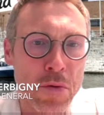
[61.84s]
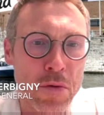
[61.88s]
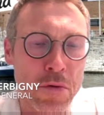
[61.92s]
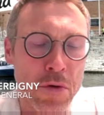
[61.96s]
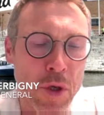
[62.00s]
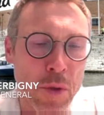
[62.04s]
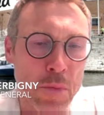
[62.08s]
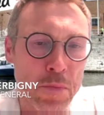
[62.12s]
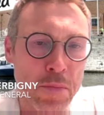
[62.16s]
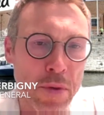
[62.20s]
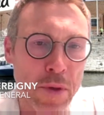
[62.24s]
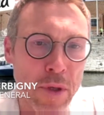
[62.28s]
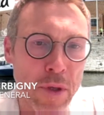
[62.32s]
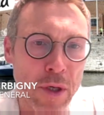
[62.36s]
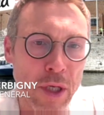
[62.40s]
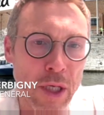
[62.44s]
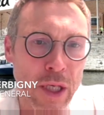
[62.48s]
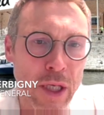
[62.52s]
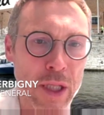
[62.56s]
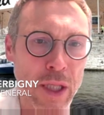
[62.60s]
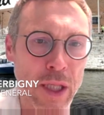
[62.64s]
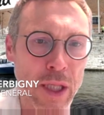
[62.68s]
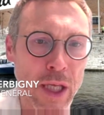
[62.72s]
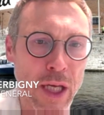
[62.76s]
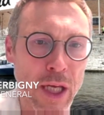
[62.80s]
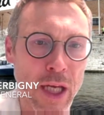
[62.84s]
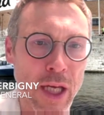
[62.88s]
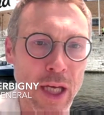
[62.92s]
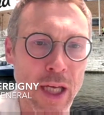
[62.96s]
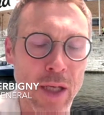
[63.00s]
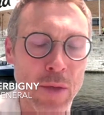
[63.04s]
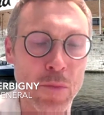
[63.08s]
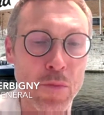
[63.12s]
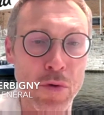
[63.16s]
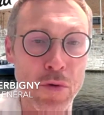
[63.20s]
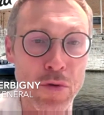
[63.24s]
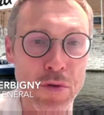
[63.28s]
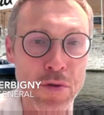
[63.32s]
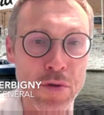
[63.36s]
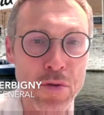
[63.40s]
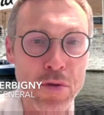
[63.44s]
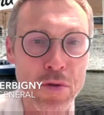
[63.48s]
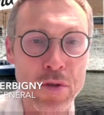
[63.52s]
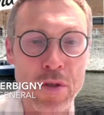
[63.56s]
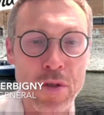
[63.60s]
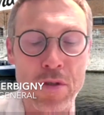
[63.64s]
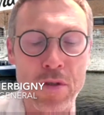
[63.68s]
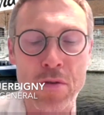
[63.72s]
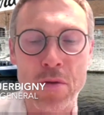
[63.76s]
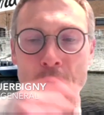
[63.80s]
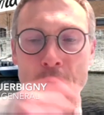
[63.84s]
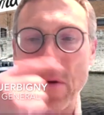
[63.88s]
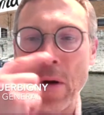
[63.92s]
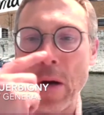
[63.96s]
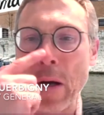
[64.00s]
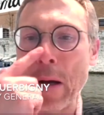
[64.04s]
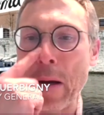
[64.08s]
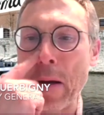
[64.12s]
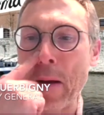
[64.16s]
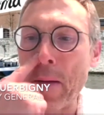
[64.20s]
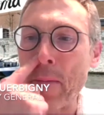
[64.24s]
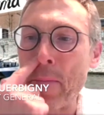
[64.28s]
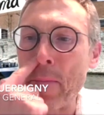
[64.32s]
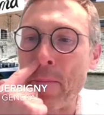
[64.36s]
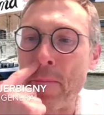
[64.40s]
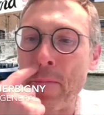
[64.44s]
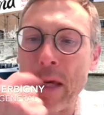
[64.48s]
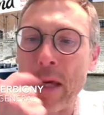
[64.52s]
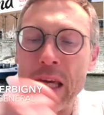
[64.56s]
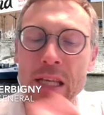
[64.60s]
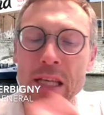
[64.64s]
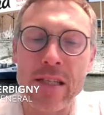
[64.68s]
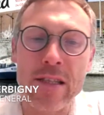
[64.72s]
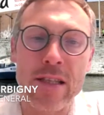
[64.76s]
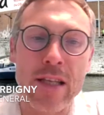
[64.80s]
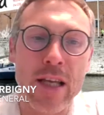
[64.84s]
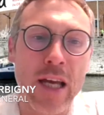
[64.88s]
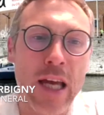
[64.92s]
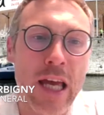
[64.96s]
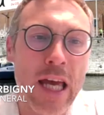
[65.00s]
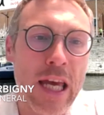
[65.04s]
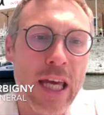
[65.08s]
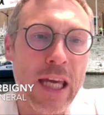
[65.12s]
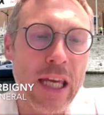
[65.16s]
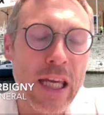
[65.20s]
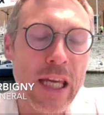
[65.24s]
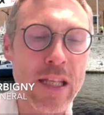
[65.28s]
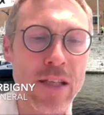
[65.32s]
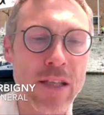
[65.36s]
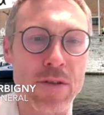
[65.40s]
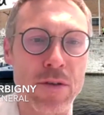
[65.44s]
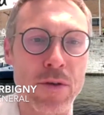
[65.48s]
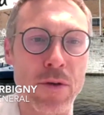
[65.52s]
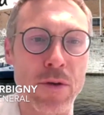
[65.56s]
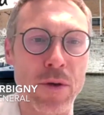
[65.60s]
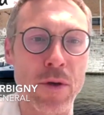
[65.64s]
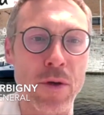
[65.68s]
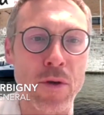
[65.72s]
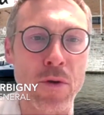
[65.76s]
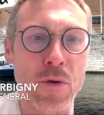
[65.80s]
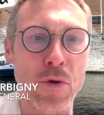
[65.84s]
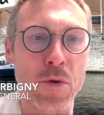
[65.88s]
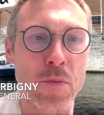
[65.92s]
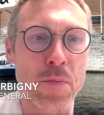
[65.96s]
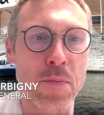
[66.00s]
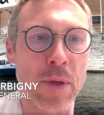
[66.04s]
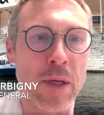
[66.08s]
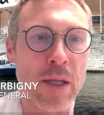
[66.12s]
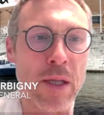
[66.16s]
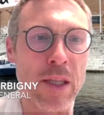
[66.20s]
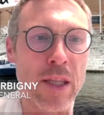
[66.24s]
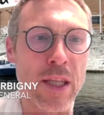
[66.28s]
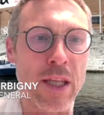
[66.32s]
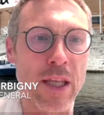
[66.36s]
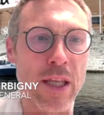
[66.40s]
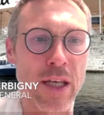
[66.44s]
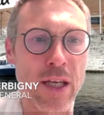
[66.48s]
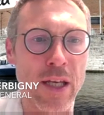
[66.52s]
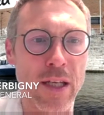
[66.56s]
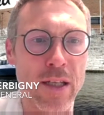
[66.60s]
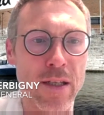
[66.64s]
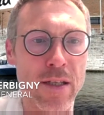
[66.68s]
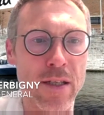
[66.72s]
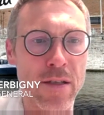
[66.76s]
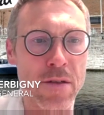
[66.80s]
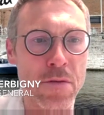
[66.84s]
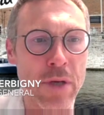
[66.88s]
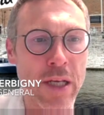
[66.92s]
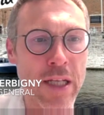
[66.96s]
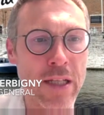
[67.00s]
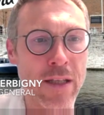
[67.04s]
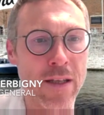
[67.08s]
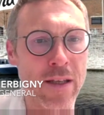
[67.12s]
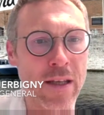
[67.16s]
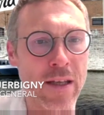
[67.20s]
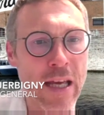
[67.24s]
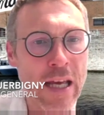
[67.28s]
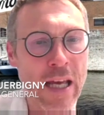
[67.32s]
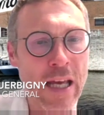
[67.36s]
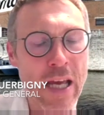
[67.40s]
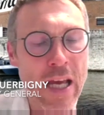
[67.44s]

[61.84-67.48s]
Europe in Brussels, so based in the European district.